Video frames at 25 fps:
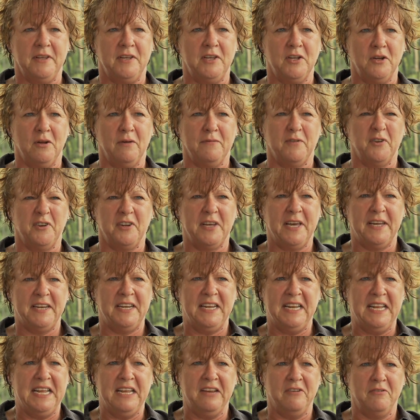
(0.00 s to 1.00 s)
you know, I've got to get
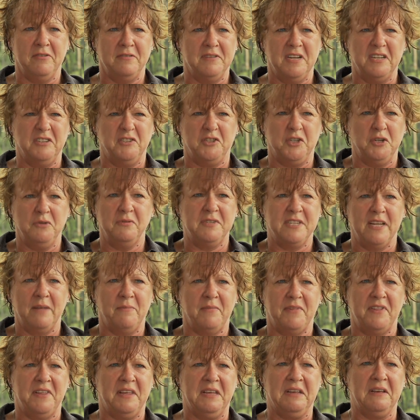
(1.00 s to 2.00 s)
in here and, and do
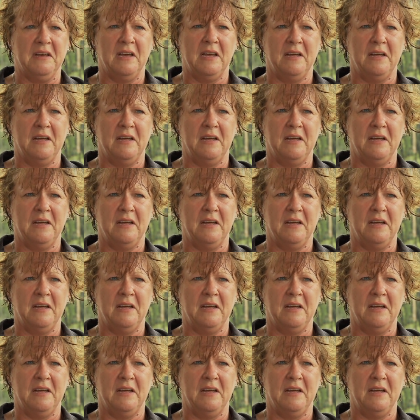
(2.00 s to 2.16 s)
something.